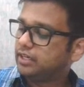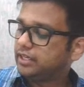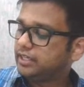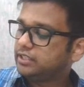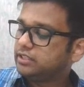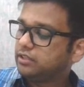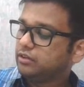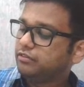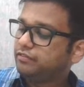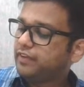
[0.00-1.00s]
is
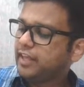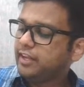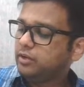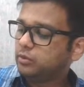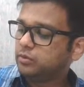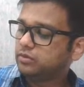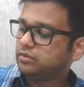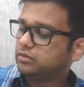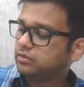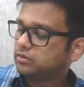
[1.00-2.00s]
very low.
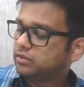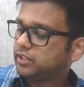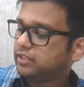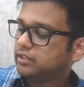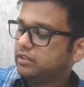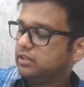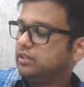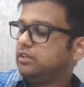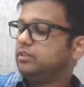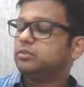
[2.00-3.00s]
Okay,
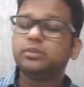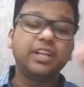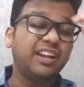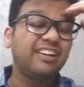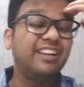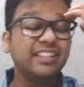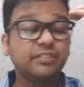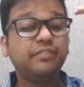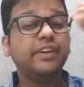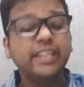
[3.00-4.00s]
so there are
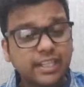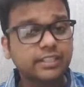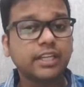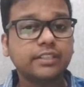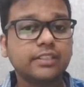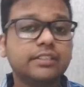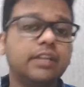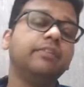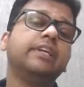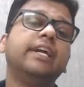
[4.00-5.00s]
very less chances
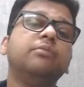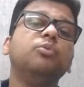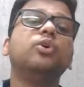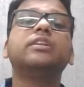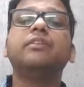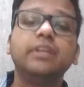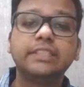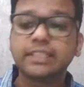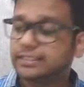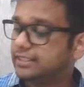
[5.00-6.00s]
that we'll get more than one
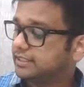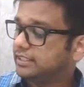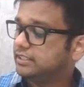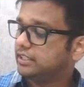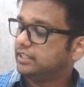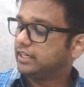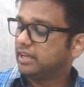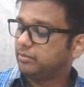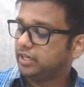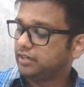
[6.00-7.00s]
successes in a
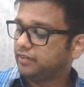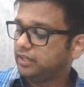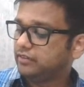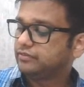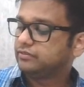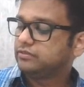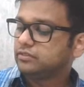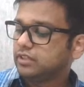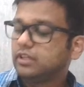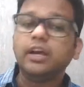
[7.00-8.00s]
time interval.
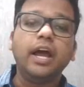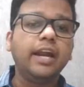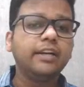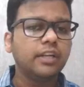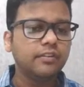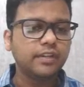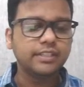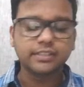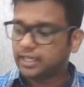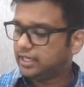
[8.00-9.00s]
And third one
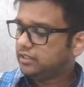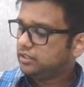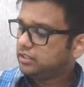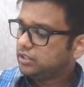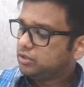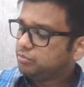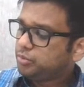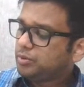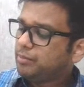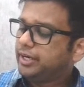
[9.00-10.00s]
is that
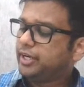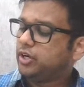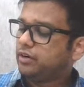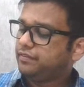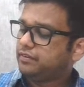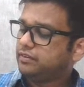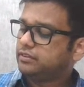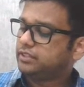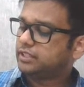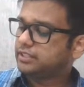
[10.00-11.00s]
probability of
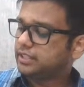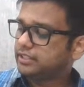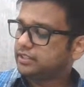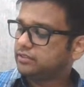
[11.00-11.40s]
success